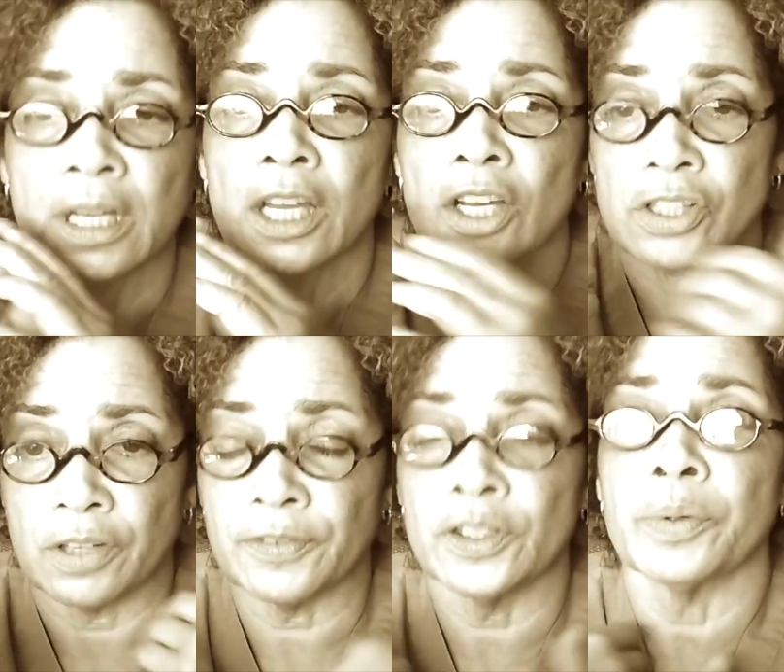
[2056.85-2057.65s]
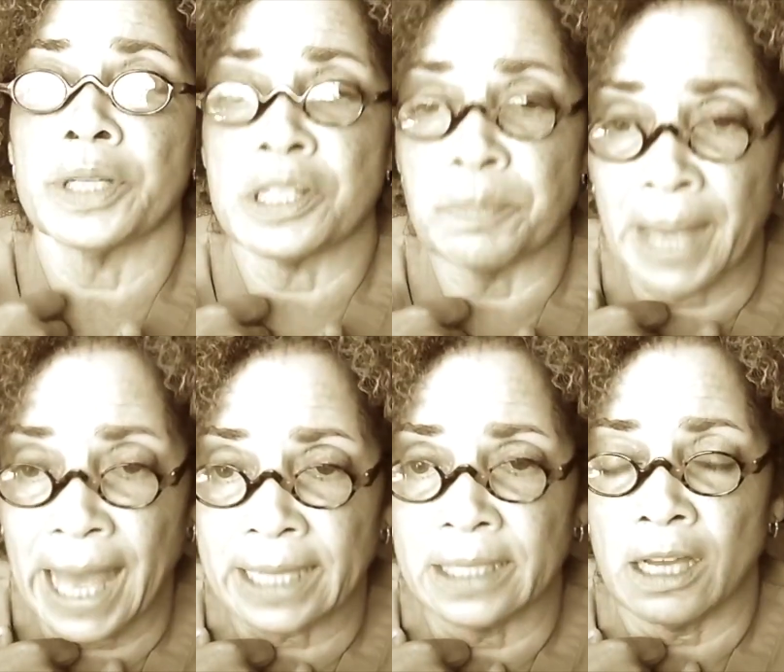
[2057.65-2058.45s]
because the fluid is
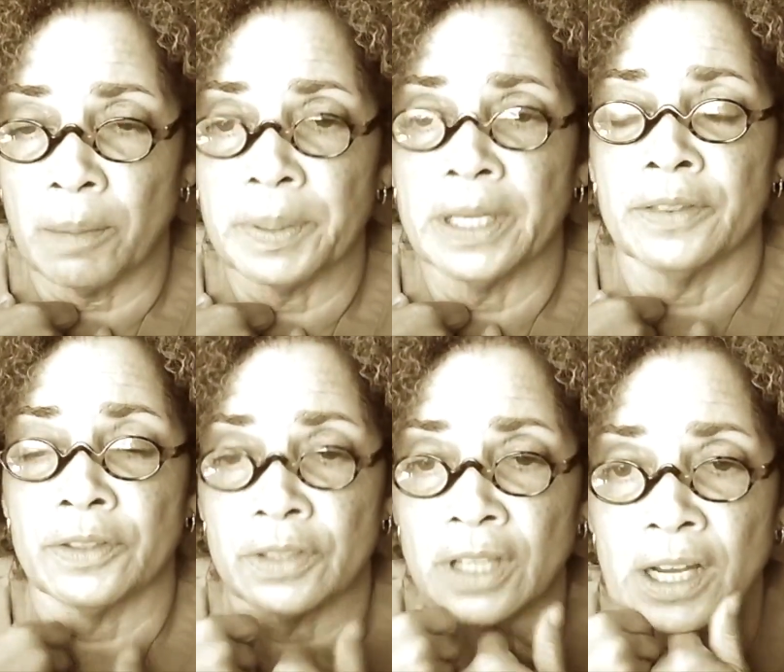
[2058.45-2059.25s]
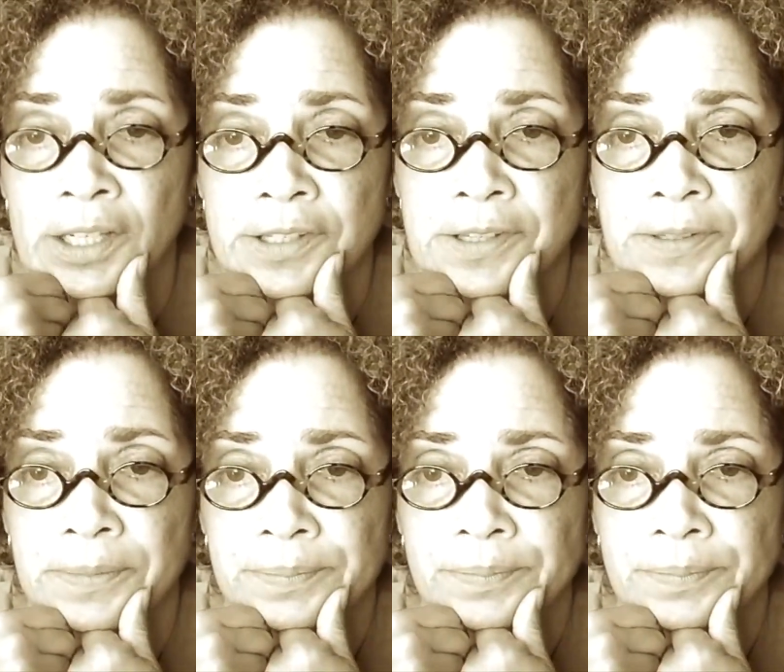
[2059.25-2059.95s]
backing up in their lungs.